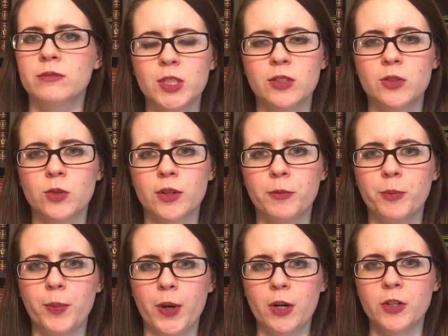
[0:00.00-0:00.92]
just sort
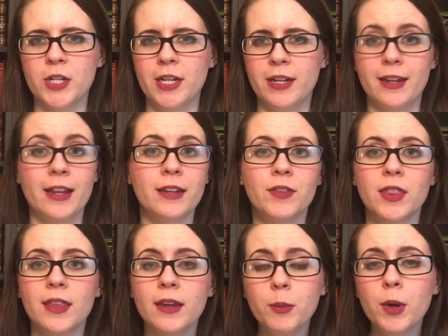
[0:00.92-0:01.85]
of barge in and not even
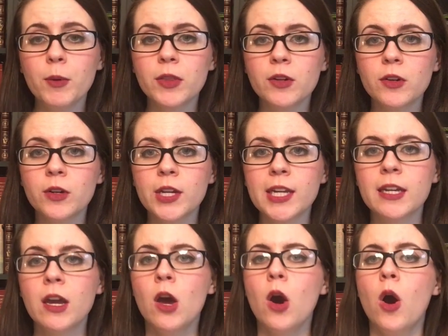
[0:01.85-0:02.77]
think about what they're doing,